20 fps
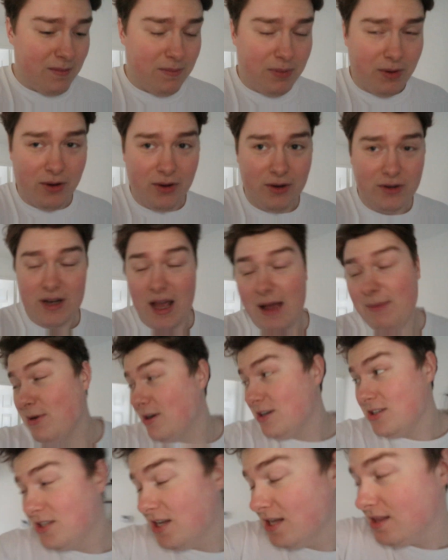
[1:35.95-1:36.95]
But I'm
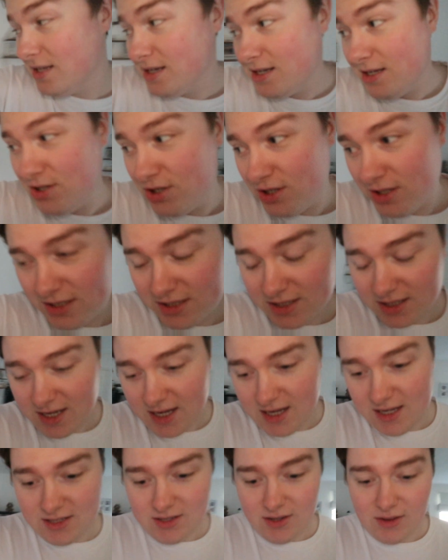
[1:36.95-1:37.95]
gonna stay in the kitchen because
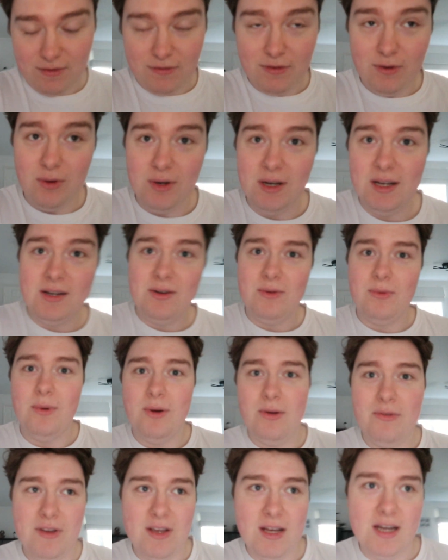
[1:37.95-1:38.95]
Katie's on the phone and I don't
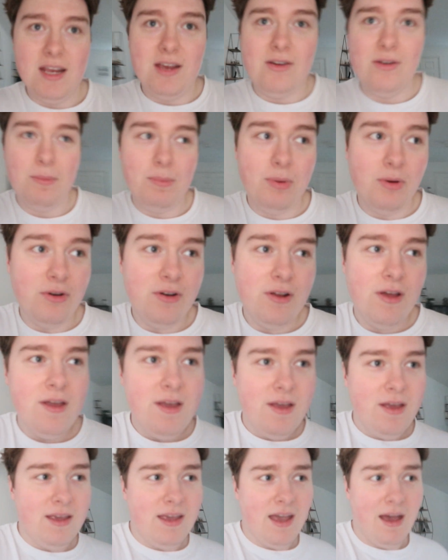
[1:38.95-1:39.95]
know if you can hear her. But
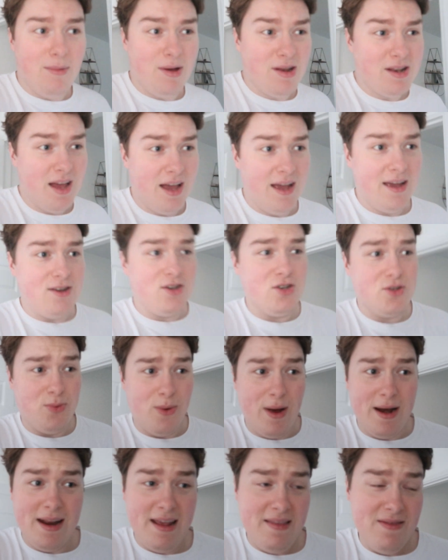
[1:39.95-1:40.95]
yeah, my diet just
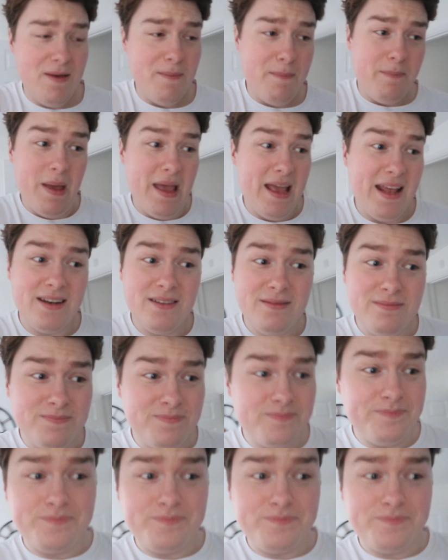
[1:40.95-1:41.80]
went in the bin.